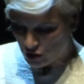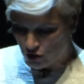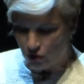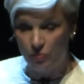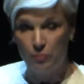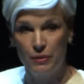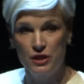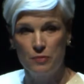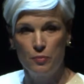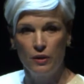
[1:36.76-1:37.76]
her
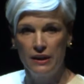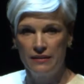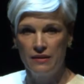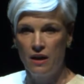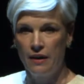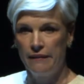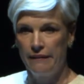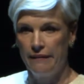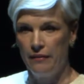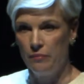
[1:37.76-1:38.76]
principal had not
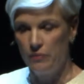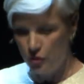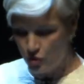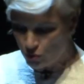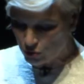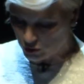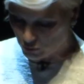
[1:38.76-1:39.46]
Googled